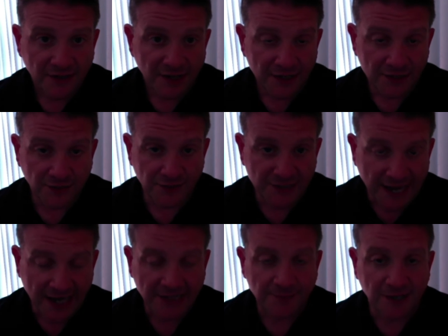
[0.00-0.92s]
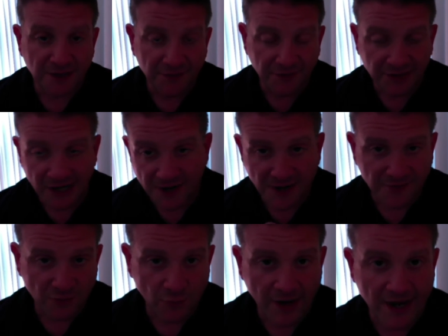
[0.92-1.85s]
And so the tax benefit there, you have
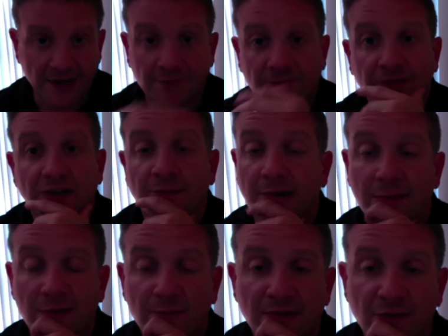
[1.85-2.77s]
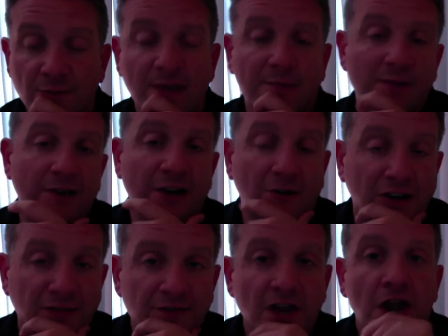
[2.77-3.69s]
to weigh, and maybe you may be better
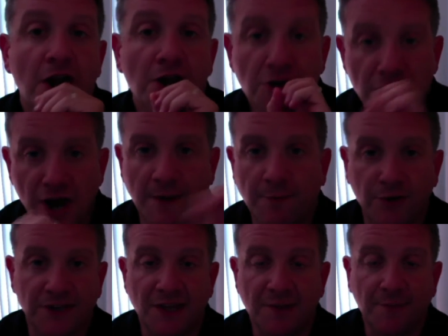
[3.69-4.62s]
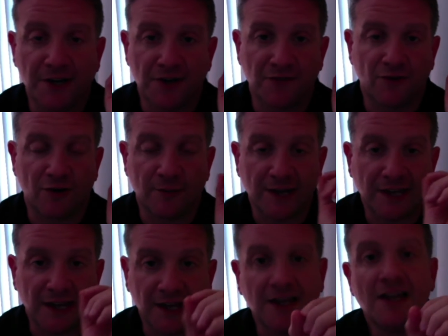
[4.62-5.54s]
off not putting that money in a
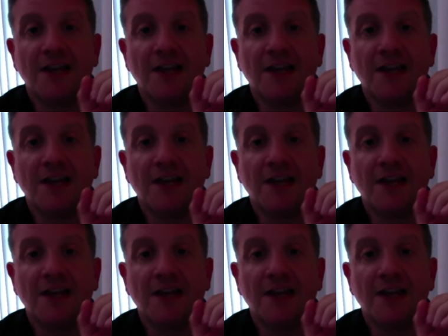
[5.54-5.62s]
401k,